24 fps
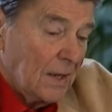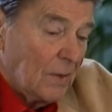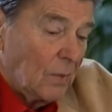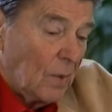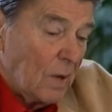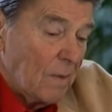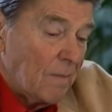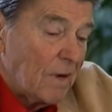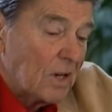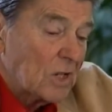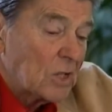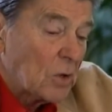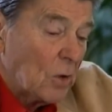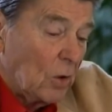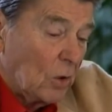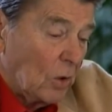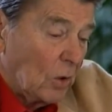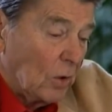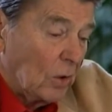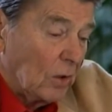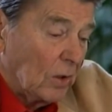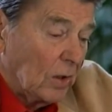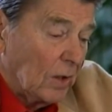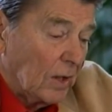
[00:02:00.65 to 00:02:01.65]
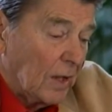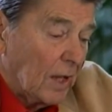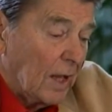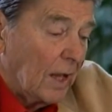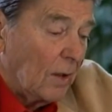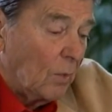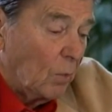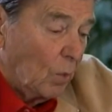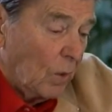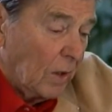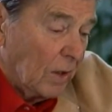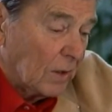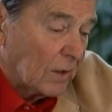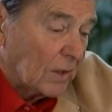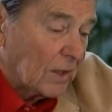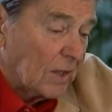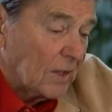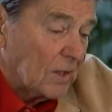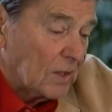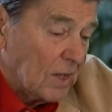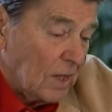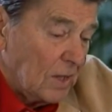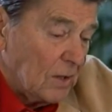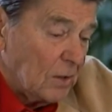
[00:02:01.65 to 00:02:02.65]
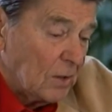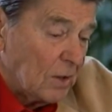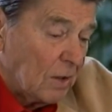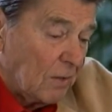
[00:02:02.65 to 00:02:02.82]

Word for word: We must all and will continue